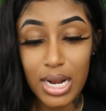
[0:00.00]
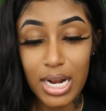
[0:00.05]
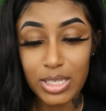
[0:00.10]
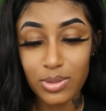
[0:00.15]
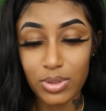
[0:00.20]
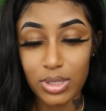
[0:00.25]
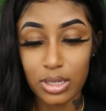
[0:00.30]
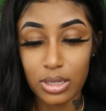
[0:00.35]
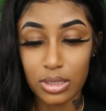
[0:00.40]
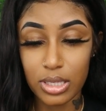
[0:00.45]
and
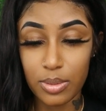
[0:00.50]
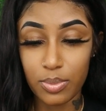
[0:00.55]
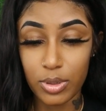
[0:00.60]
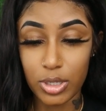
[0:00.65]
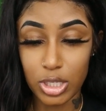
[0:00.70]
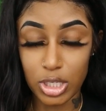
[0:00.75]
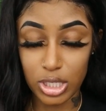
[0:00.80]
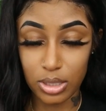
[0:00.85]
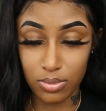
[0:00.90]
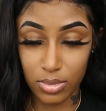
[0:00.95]
that's what literally
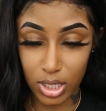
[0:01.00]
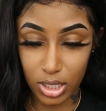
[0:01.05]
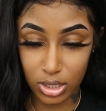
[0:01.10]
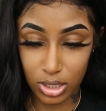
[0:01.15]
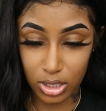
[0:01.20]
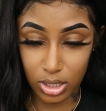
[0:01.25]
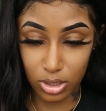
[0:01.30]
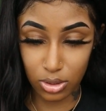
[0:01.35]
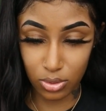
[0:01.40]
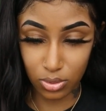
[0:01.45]
pushes me
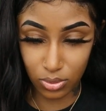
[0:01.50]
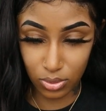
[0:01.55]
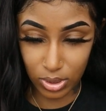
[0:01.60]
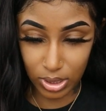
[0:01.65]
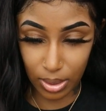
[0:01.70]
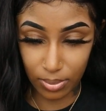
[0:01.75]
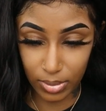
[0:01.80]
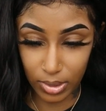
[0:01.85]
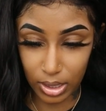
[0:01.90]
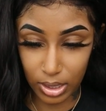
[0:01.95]
to do
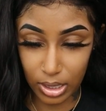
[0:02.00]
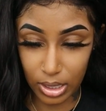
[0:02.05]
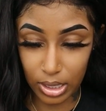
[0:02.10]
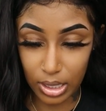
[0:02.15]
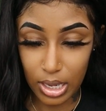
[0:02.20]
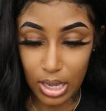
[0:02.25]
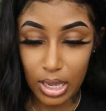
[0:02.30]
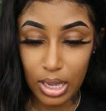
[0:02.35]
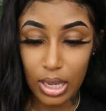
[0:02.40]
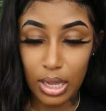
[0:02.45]

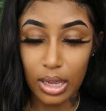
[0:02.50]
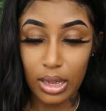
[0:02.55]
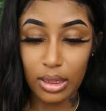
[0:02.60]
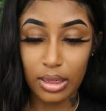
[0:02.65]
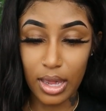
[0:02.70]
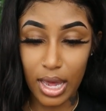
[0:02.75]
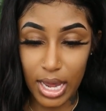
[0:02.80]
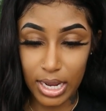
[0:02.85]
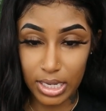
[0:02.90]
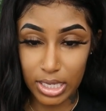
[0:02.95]
something
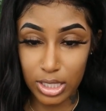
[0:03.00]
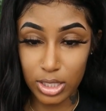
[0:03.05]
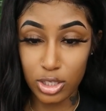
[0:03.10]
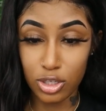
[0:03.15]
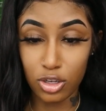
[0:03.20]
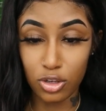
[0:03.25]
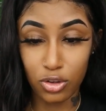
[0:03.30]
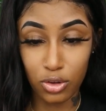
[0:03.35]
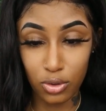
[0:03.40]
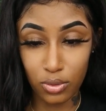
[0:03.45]
that I need
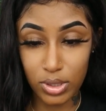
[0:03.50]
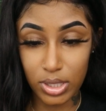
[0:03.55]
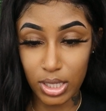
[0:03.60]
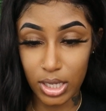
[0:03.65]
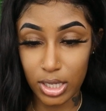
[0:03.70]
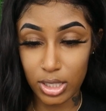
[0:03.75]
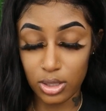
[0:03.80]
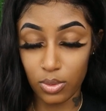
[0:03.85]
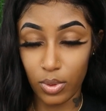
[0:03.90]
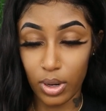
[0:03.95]
to do
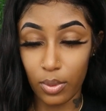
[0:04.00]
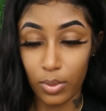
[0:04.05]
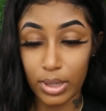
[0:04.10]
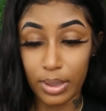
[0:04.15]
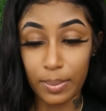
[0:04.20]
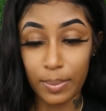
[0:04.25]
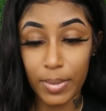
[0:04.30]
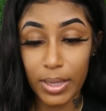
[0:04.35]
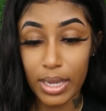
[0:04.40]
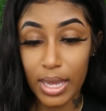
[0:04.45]
to get to where I
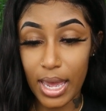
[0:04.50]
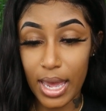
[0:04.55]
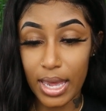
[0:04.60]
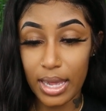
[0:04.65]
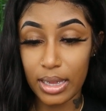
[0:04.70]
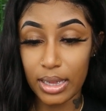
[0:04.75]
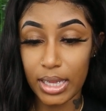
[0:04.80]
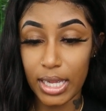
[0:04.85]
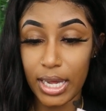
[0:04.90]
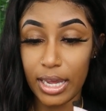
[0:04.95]
want to be
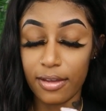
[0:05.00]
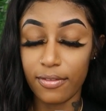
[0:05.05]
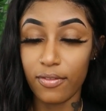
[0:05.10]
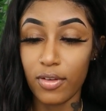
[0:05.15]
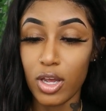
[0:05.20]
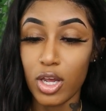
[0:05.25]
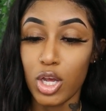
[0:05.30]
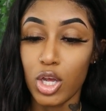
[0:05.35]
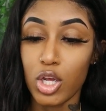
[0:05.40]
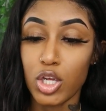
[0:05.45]
at in life.
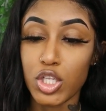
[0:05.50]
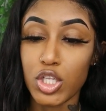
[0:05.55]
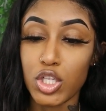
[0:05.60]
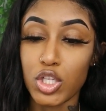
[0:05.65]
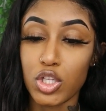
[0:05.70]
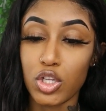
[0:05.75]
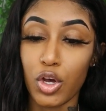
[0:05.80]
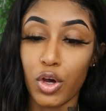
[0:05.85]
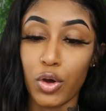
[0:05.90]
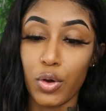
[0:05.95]

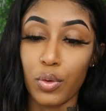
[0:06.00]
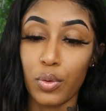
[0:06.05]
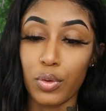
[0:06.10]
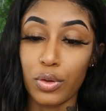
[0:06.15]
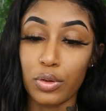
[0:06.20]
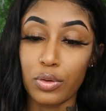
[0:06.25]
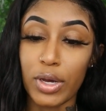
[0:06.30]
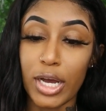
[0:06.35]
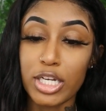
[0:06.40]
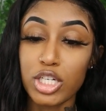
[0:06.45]
So
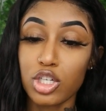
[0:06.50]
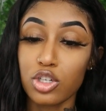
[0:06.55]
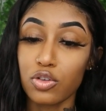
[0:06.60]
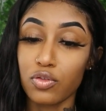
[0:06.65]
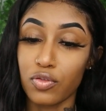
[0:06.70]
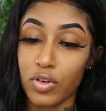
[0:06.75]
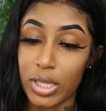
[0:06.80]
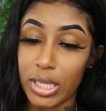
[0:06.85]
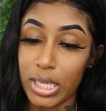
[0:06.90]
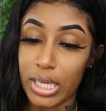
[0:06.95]
you guys
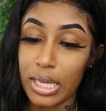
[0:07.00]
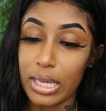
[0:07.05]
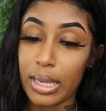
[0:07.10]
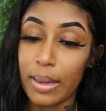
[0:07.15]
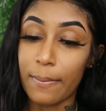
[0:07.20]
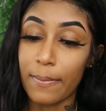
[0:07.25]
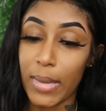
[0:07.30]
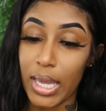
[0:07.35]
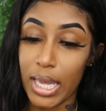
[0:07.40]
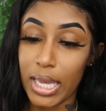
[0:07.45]
should really
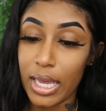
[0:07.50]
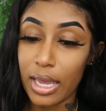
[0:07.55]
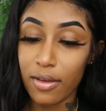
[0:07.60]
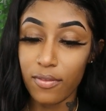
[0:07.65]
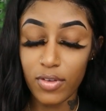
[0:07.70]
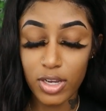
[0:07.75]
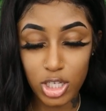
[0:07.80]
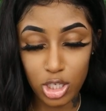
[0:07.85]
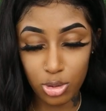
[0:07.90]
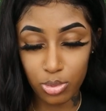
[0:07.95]
make
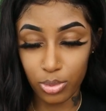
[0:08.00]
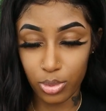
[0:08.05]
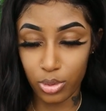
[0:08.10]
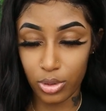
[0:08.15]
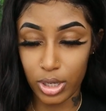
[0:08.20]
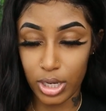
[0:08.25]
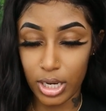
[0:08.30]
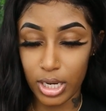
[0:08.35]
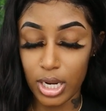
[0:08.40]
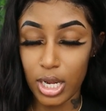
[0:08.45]
a vision
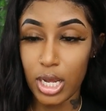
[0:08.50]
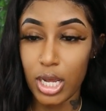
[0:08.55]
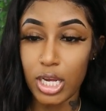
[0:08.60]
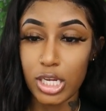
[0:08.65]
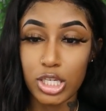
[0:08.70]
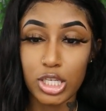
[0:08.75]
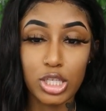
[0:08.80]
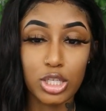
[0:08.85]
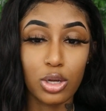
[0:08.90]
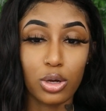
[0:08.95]
board.
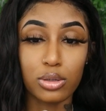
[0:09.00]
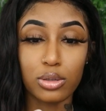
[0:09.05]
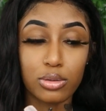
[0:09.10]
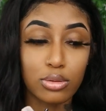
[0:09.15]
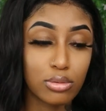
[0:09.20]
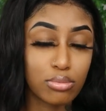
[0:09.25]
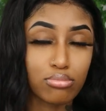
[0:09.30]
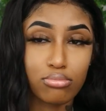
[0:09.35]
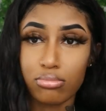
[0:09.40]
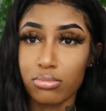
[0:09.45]
Just
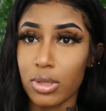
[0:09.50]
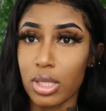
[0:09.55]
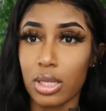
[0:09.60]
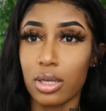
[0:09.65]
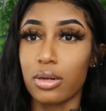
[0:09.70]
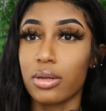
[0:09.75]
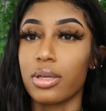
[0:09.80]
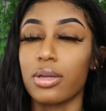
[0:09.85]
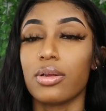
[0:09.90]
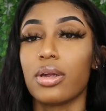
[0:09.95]
go,
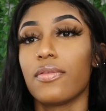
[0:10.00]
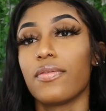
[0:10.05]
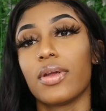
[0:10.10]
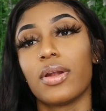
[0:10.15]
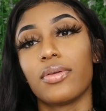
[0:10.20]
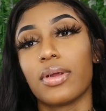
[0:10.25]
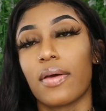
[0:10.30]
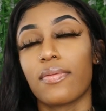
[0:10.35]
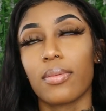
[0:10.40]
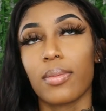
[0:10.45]
literally,
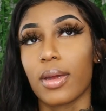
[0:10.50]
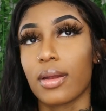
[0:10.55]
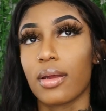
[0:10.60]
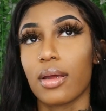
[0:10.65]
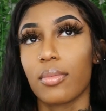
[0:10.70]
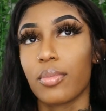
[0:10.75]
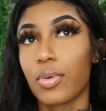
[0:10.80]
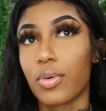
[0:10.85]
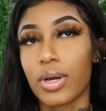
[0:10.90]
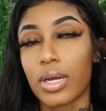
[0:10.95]
it don't have to be a
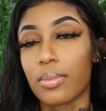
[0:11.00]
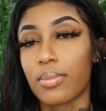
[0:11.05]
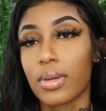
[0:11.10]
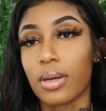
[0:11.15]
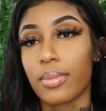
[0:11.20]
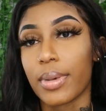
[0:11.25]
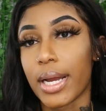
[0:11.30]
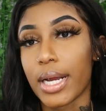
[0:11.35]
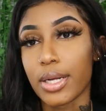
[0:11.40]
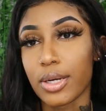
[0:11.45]
damn board, it can
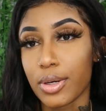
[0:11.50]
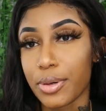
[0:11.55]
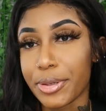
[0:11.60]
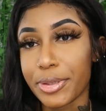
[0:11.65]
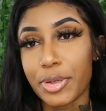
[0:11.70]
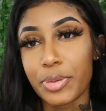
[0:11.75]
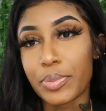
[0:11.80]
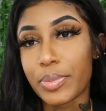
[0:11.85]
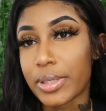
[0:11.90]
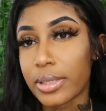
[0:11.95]
be a binder
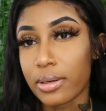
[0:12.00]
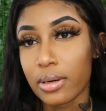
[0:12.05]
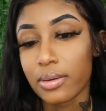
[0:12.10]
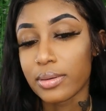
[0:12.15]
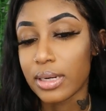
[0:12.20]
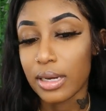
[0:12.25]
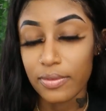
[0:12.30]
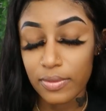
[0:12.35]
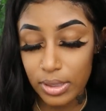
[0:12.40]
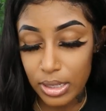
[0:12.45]
or a notebook
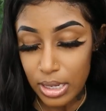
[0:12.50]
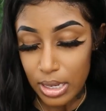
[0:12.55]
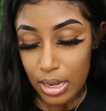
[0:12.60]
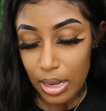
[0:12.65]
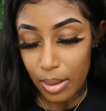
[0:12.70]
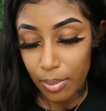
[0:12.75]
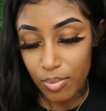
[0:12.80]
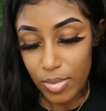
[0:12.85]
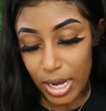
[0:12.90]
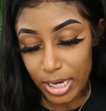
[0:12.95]
or whatever.
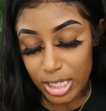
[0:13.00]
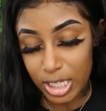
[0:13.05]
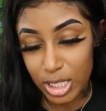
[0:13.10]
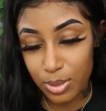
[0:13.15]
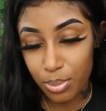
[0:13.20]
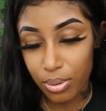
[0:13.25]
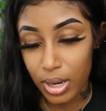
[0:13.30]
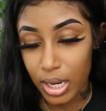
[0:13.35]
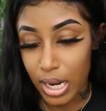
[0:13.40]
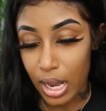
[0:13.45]
But I
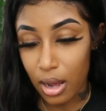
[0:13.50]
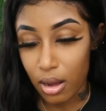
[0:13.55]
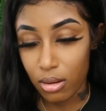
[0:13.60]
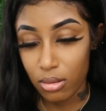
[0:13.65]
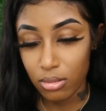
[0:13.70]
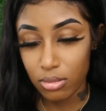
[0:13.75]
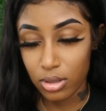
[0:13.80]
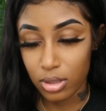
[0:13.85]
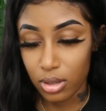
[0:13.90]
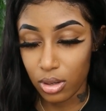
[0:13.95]
just print
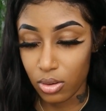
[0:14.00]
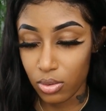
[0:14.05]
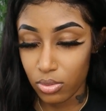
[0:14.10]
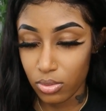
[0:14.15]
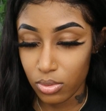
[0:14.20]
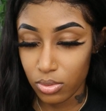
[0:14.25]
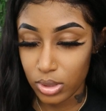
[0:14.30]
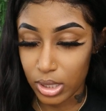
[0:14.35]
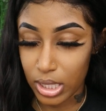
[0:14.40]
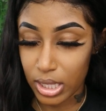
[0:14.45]
out, you know,
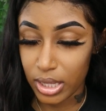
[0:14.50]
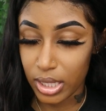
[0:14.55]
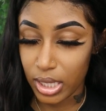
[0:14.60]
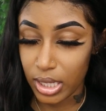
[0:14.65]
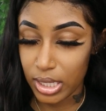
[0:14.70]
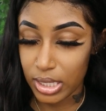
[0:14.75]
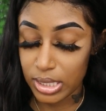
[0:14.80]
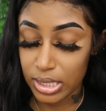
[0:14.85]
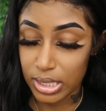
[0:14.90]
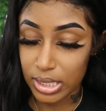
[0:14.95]
the
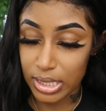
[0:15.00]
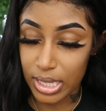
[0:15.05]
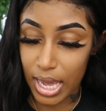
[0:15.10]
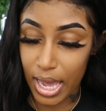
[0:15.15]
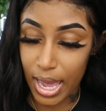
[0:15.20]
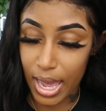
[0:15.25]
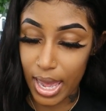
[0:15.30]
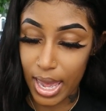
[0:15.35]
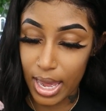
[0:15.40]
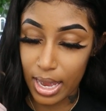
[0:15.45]
things
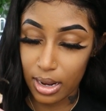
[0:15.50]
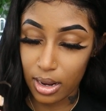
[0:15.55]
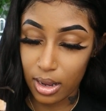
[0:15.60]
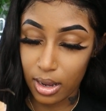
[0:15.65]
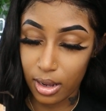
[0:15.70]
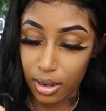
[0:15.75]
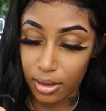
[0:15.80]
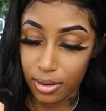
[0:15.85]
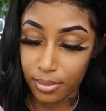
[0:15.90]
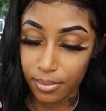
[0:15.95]
that
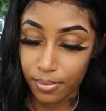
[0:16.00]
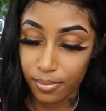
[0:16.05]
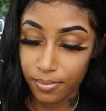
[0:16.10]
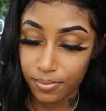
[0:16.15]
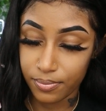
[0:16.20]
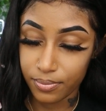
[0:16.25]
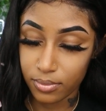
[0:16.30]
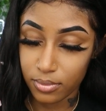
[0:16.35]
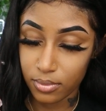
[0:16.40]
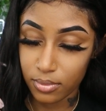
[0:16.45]
I'm
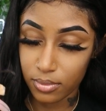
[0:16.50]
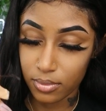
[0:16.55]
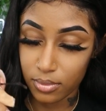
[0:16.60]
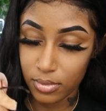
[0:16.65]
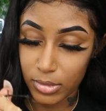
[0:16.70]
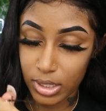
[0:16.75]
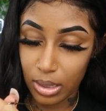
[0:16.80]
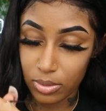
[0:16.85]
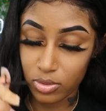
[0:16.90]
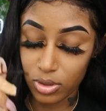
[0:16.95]

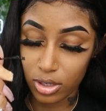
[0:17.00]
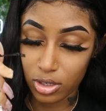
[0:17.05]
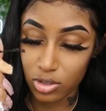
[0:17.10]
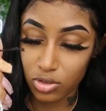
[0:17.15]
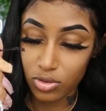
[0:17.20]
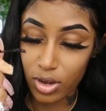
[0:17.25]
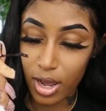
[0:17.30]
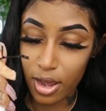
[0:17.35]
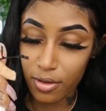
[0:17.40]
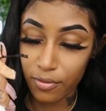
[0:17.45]
trying to
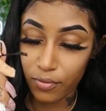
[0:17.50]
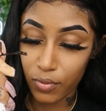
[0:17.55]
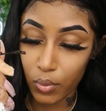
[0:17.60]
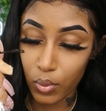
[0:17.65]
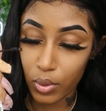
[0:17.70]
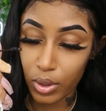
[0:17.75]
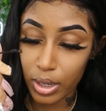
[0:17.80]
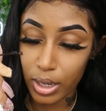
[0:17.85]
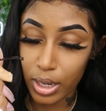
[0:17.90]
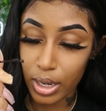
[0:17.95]
strive
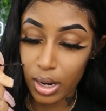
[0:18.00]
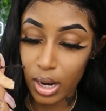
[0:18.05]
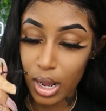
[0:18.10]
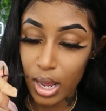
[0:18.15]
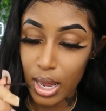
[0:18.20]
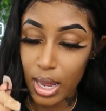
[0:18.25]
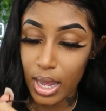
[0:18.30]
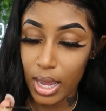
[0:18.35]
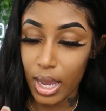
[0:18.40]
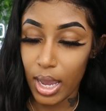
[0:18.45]
for,
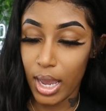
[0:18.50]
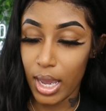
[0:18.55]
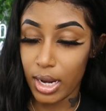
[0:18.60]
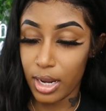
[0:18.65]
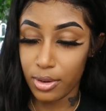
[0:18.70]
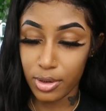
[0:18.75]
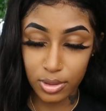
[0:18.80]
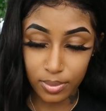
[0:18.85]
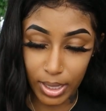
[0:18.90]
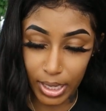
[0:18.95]

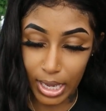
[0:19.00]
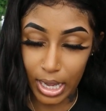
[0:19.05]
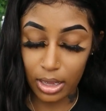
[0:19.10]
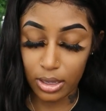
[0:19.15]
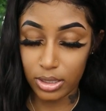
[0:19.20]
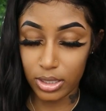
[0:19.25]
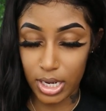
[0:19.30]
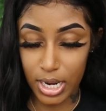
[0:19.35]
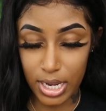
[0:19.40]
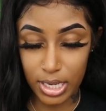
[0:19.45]
and I use my
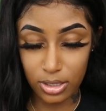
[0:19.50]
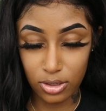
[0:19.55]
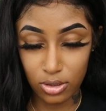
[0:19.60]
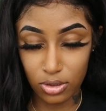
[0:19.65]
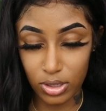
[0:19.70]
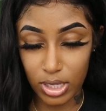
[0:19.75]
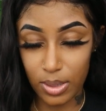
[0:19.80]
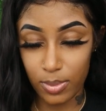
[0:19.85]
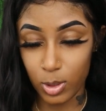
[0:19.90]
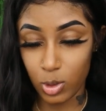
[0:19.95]
calendar as,
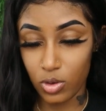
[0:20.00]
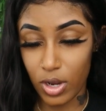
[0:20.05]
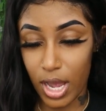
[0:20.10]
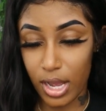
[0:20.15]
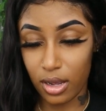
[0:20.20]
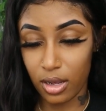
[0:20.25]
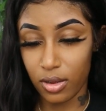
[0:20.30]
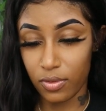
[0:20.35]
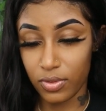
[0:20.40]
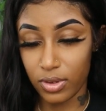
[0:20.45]
you know, keeping
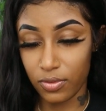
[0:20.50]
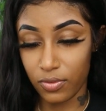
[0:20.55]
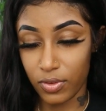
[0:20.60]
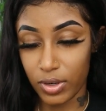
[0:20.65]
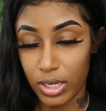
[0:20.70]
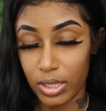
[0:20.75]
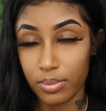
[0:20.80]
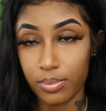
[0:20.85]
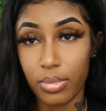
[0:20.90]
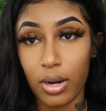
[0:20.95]
track of
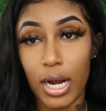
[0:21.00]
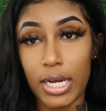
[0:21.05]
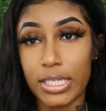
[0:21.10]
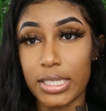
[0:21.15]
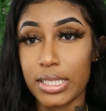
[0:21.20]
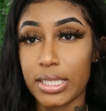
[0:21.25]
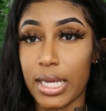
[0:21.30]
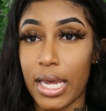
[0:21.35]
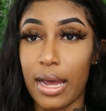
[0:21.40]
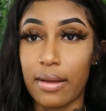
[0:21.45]
different
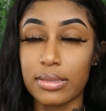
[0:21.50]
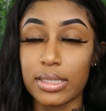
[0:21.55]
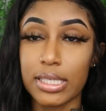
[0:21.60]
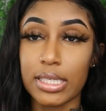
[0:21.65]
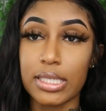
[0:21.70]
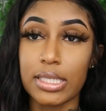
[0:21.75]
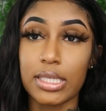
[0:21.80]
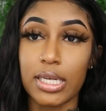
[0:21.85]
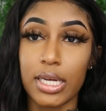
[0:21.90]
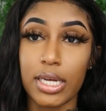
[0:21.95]
projects I have
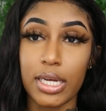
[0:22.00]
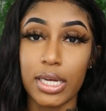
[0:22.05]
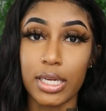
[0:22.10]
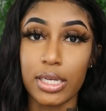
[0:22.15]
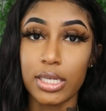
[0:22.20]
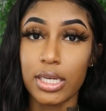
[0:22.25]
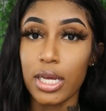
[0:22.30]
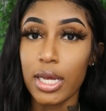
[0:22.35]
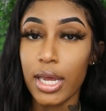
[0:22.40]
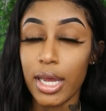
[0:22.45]
to get
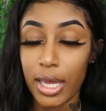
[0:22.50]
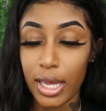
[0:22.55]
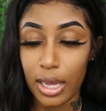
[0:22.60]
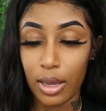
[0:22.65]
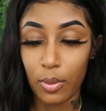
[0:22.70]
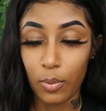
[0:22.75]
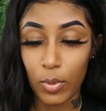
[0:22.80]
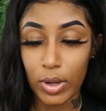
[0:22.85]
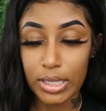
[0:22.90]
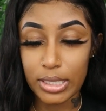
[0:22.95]
done
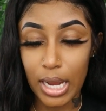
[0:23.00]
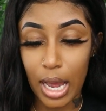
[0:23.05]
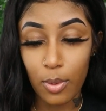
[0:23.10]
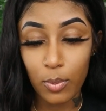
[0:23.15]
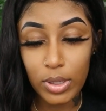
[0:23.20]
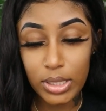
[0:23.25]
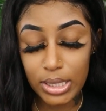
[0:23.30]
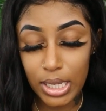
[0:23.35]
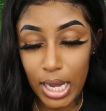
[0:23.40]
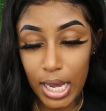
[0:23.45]
and
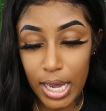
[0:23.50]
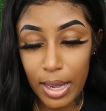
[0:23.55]
whatnot.